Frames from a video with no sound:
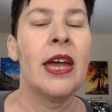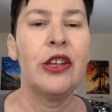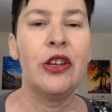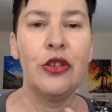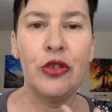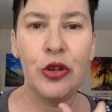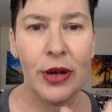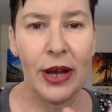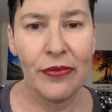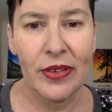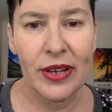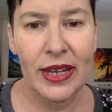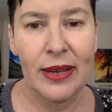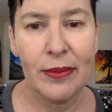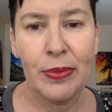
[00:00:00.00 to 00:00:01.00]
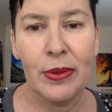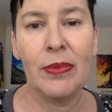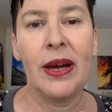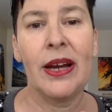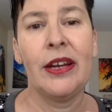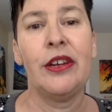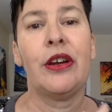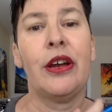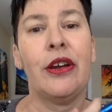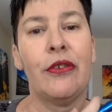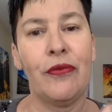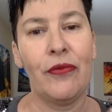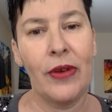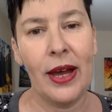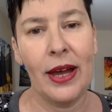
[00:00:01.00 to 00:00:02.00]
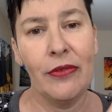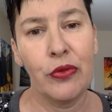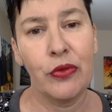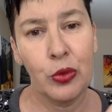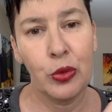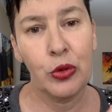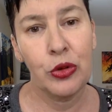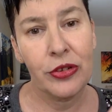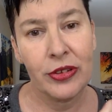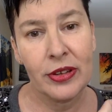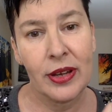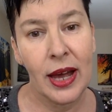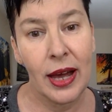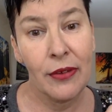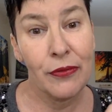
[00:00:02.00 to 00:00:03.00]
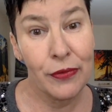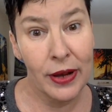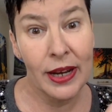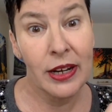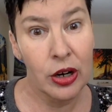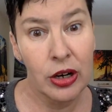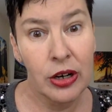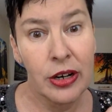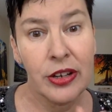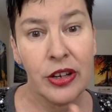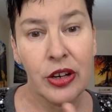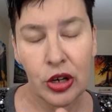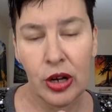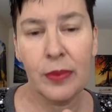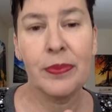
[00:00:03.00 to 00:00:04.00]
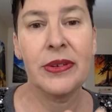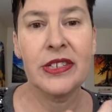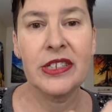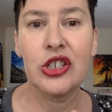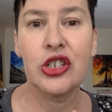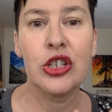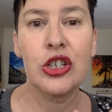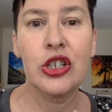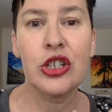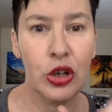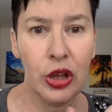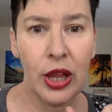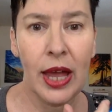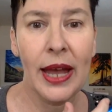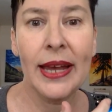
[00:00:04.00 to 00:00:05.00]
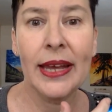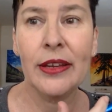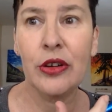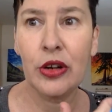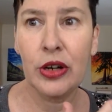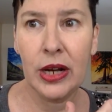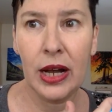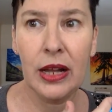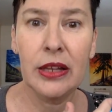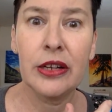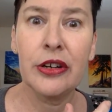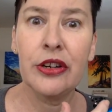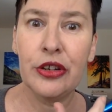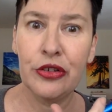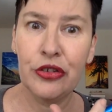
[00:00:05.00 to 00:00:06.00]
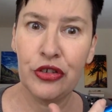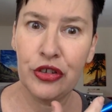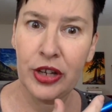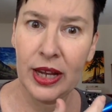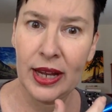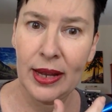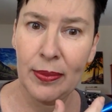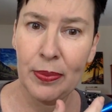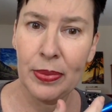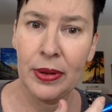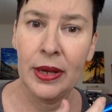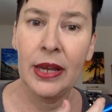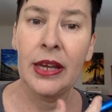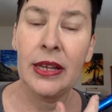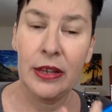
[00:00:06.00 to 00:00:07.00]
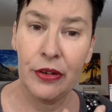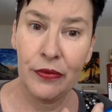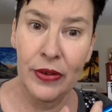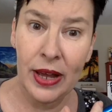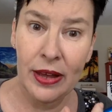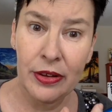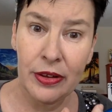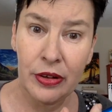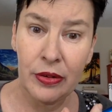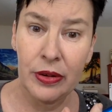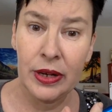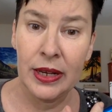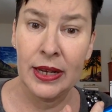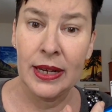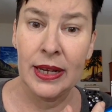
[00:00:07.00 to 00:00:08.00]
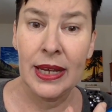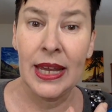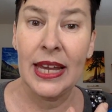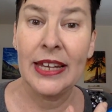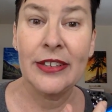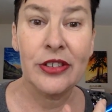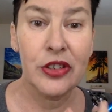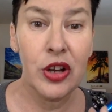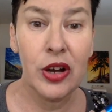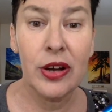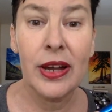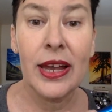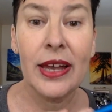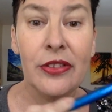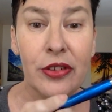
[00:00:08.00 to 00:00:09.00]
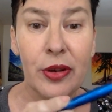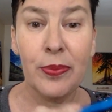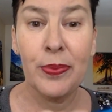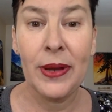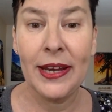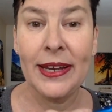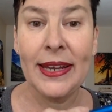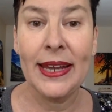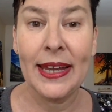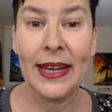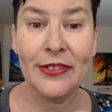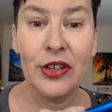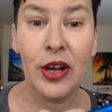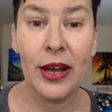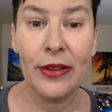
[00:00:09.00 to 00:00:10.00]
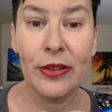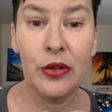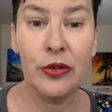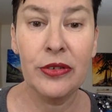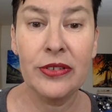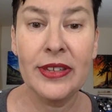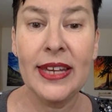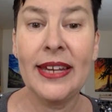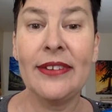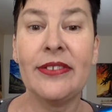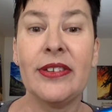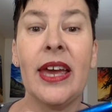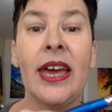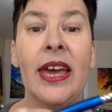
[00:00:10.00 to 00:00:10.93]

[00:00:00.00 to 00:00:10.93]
You do have to keep in mind your 5 rules of fine art: your composition, your line, your color, your shape, your value. As long as your painting has got those things,